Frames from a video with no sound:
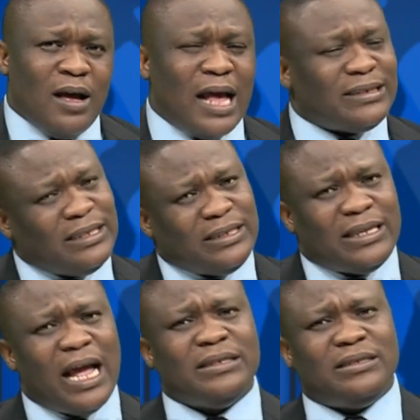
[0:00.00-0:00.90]

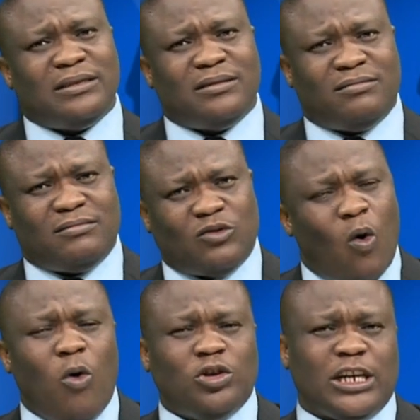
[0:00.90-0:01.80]
Assistant
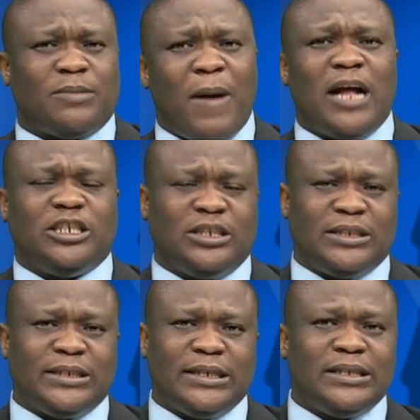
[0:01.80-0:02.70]
coach at
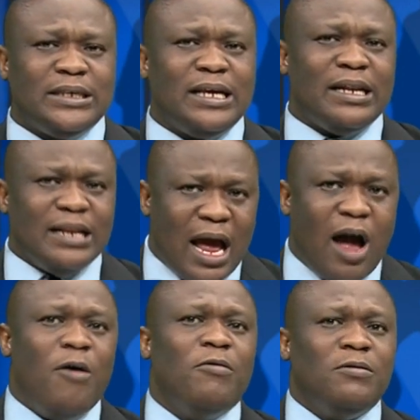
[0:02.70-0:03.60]
Manchester City, and
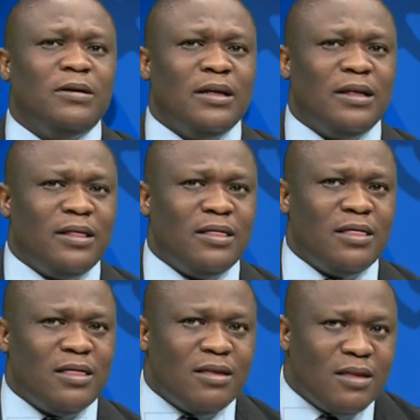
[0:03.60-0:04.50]
now
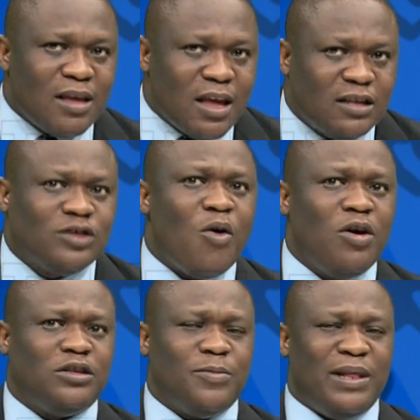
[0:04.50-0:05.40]
is
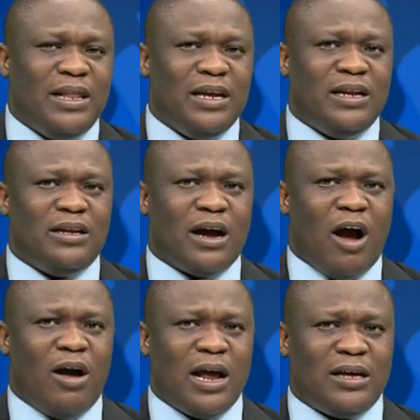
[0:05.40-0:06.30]
going to be leading the
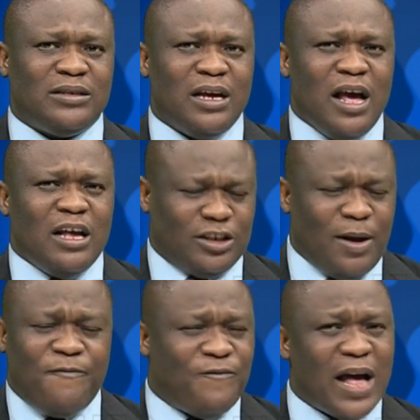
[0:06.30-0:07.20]
Gunners.
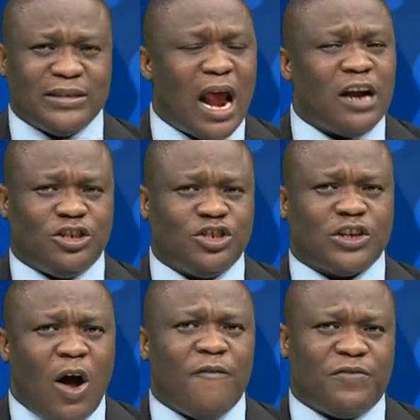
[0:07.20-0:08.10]
Some fans aren't
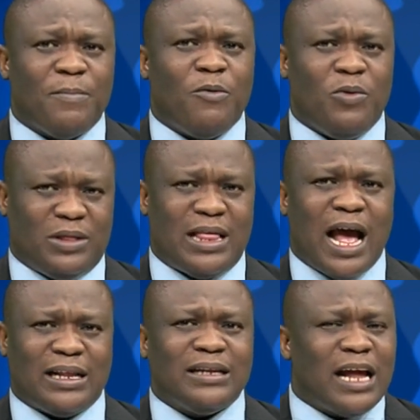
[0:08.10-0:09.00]
just comfortable with
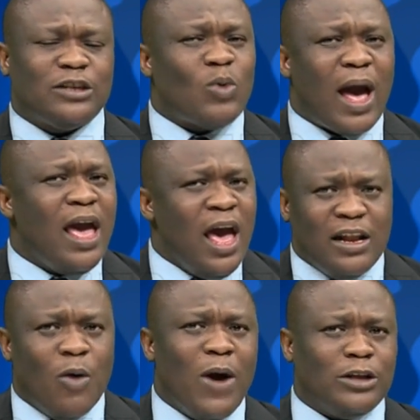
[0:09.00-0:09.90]
that, and that's why
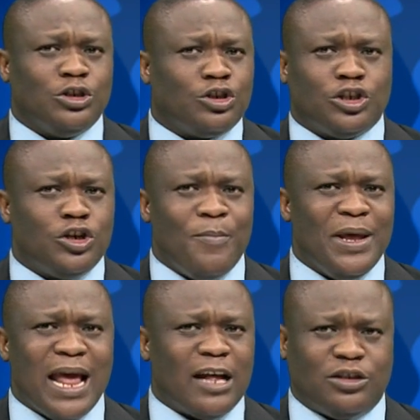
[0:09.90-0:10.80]
they went to social
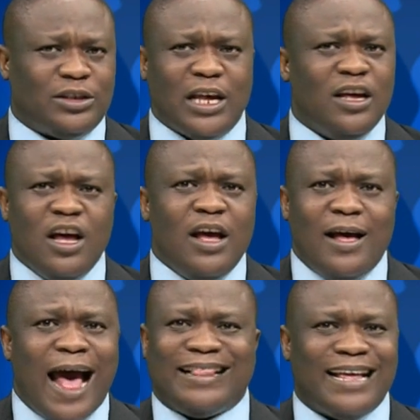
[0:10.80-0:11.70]
media to say,
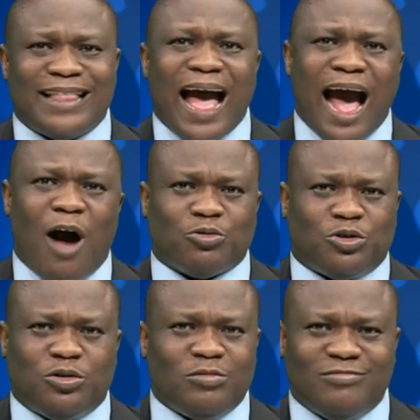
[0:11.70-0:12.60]
Arteta
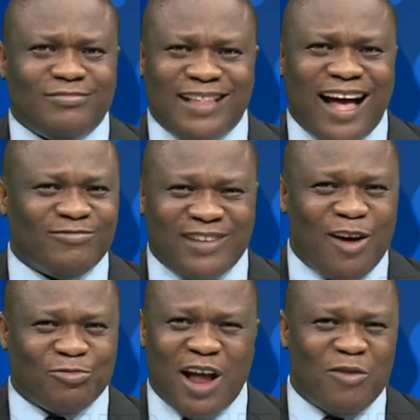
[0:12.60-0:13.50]
out.
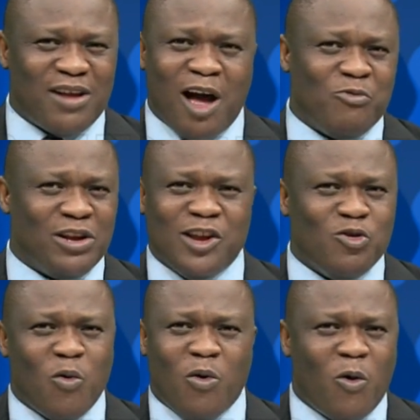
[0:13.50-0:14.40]
Now. We
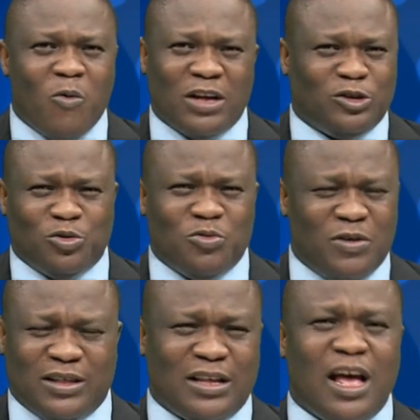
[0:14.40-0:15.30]
didn't know what we were doing
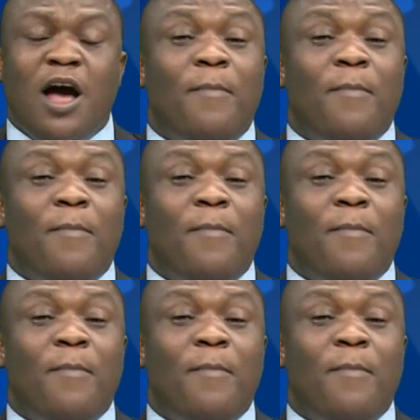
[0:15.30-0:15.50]
with it.